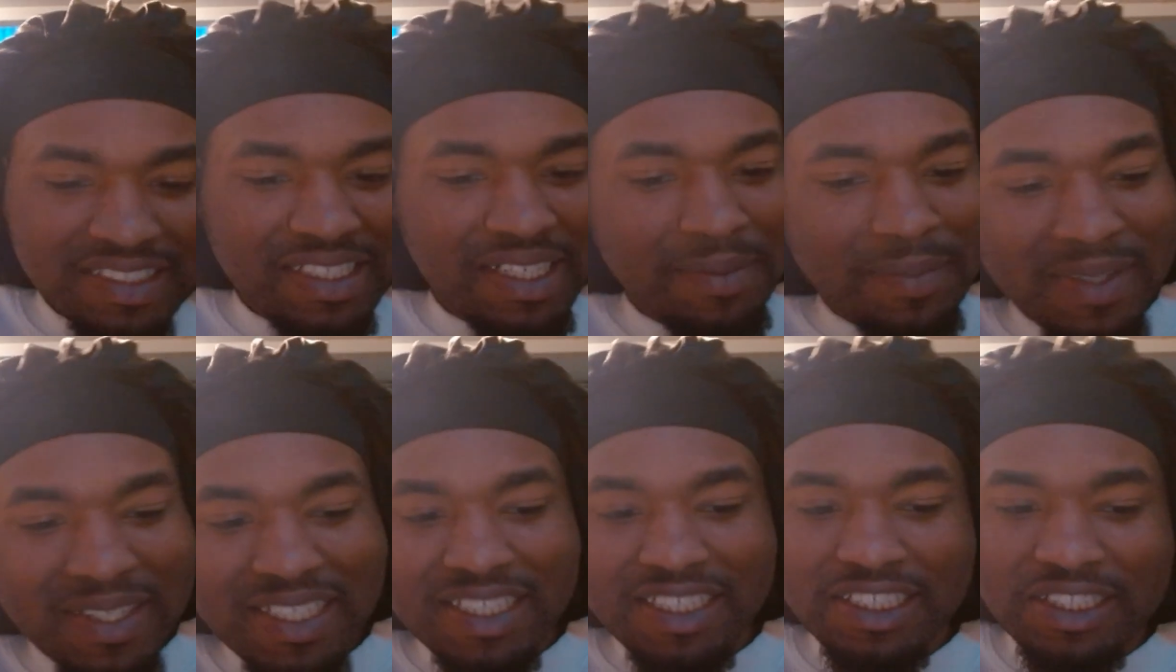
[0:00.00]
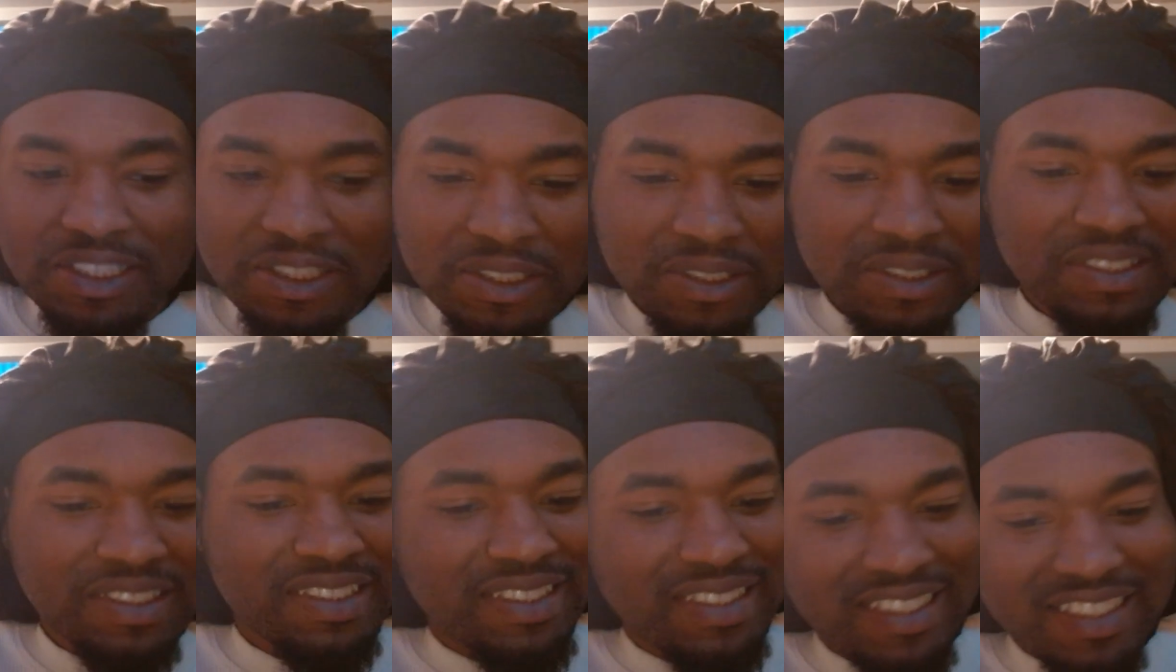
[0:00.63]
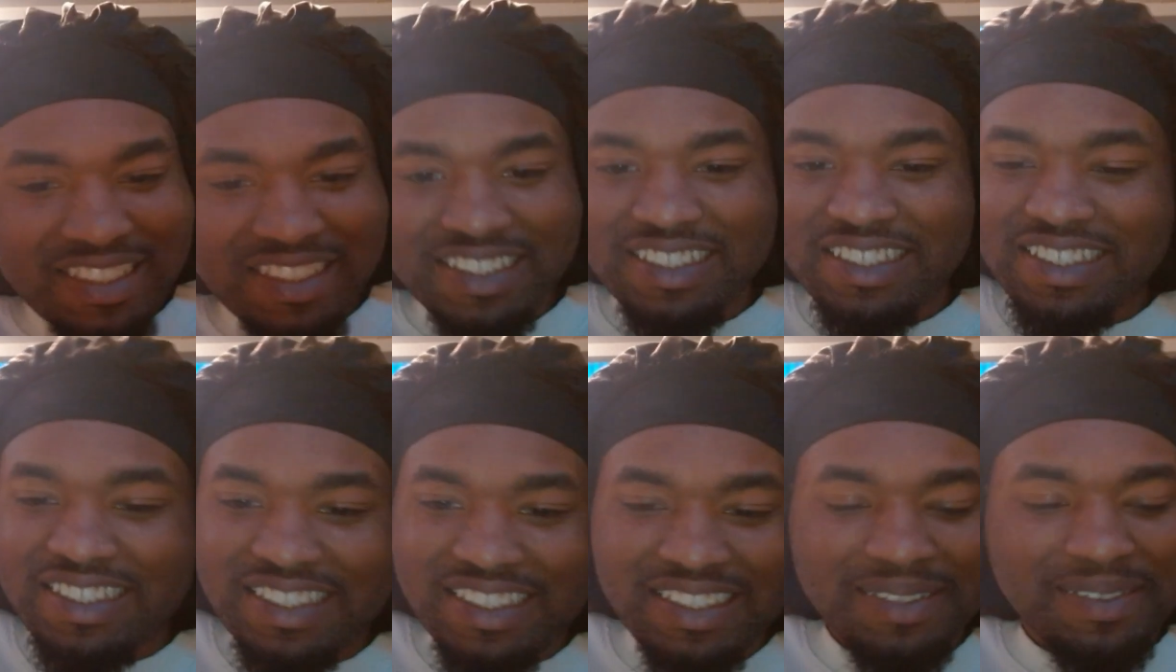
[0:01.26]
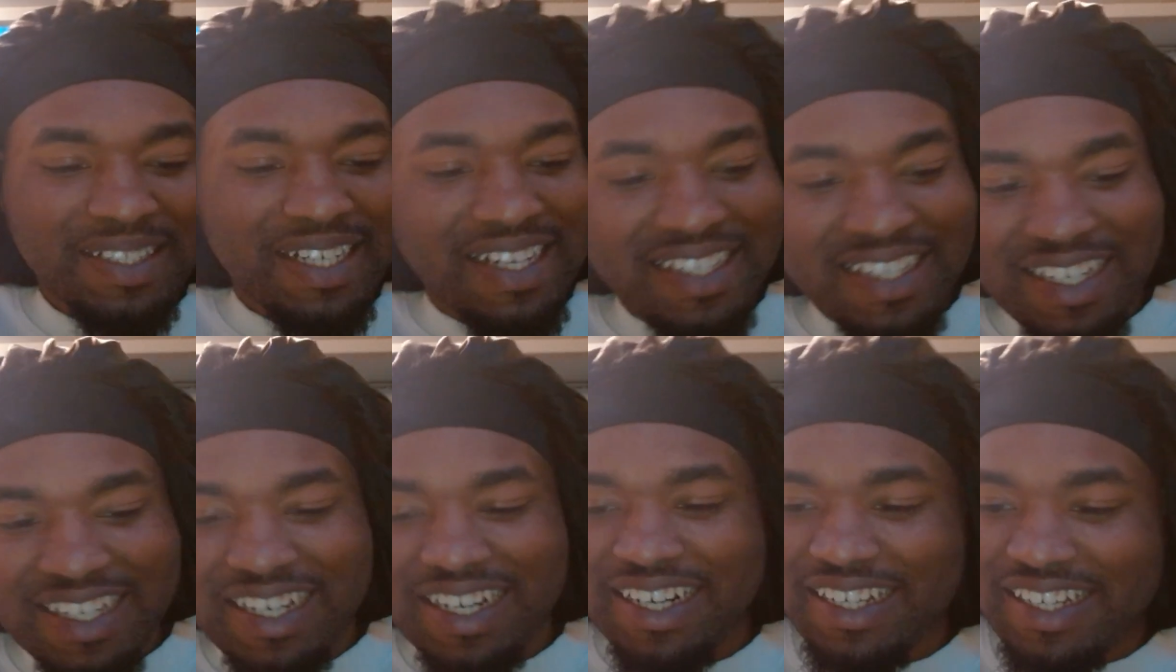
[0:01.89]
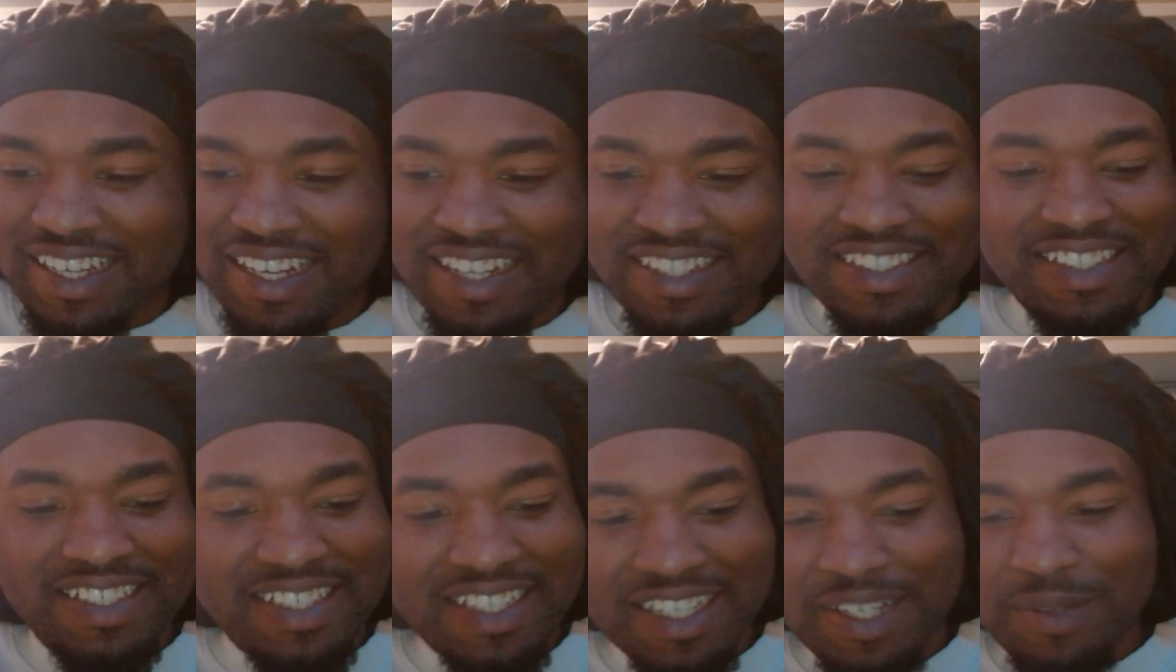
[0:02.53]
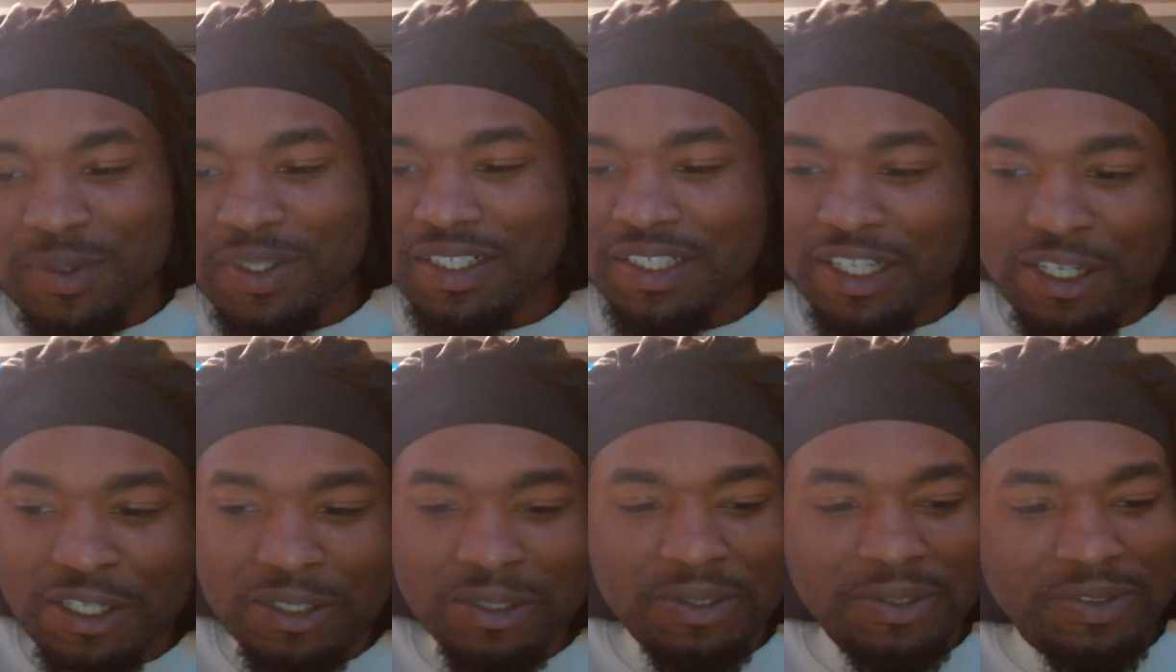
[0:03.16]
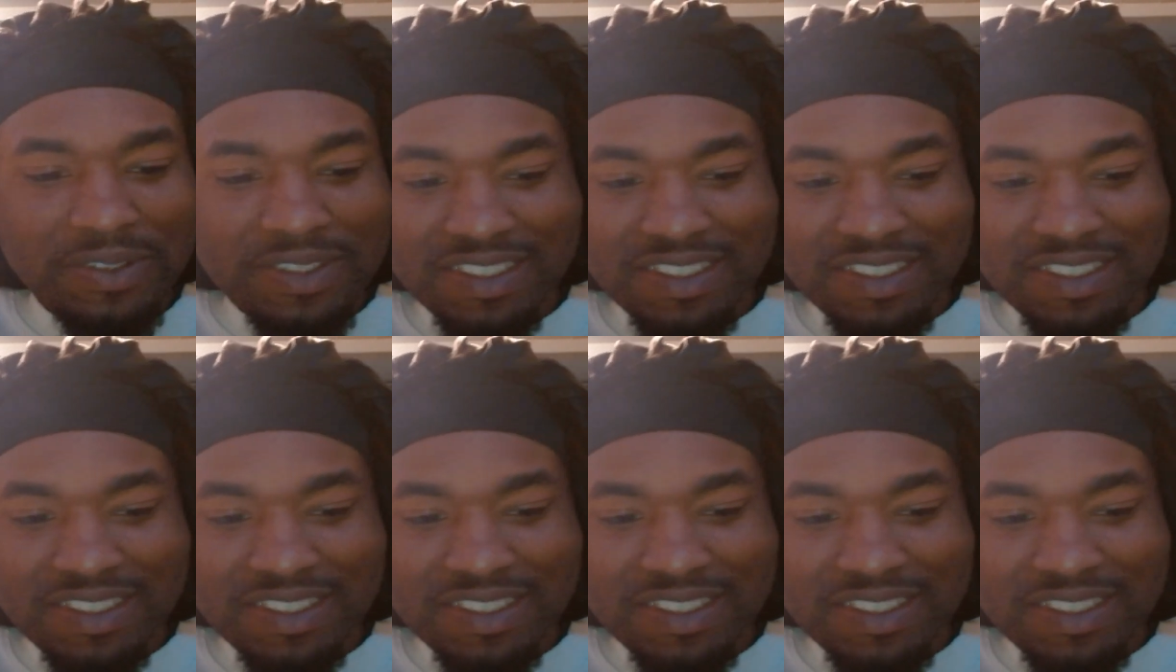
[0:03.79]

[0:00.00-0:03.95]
I'm a little Uzi. Uh, hey, I gotta catch it, cause he one of those.